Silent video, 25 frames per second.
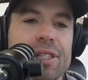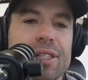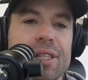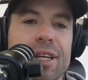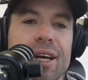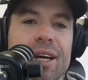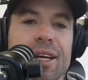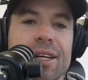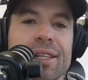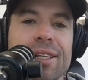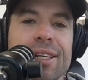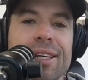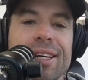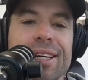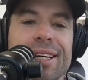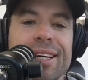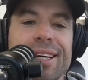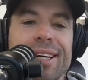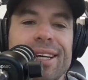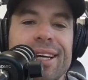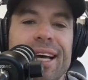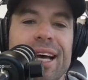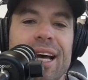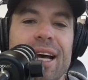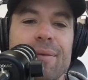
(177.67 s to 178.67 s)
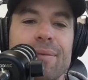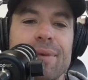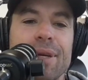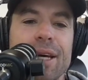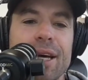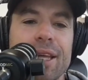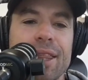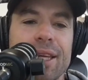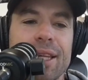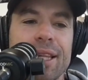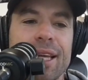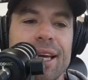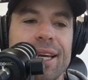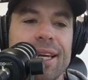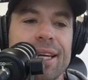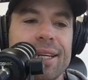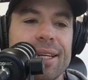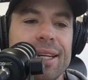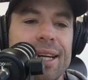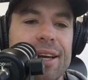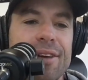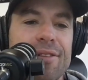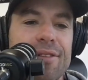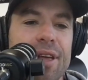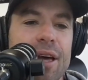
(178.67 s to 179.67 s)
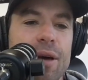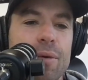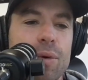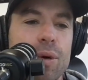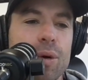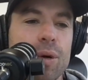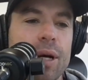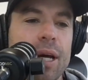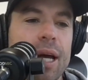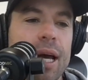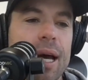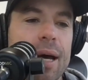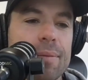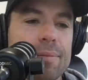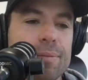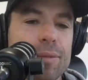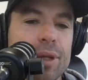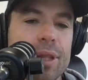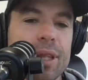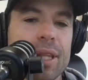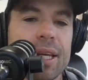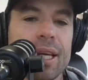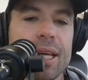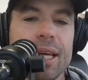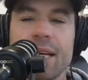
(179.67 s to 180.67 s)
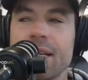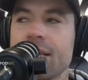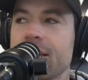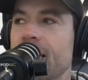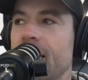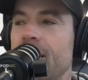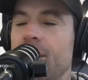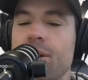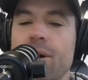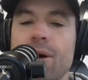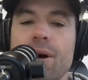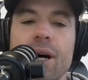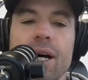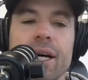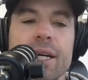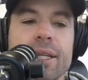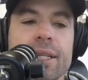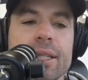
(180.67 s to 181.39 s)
So, I think they can leave that World Cup with their heads held high.